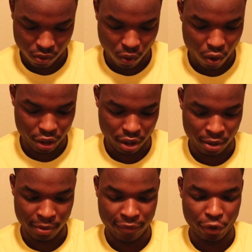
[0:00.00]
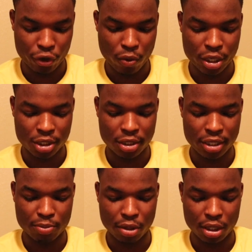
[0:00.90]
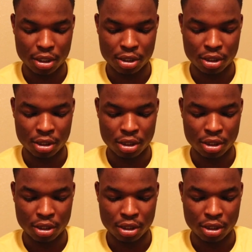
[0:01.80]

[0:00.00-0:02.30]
Warning: before you wash this brush,